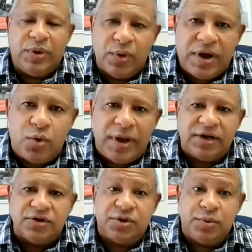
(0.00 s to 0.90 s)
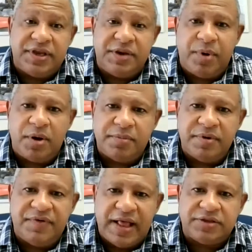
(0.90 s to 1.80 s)
work quite closely with the Department
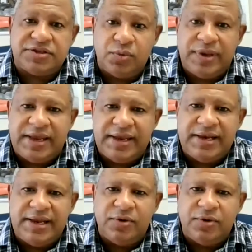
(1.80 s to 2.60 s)
of Health, so we keenly,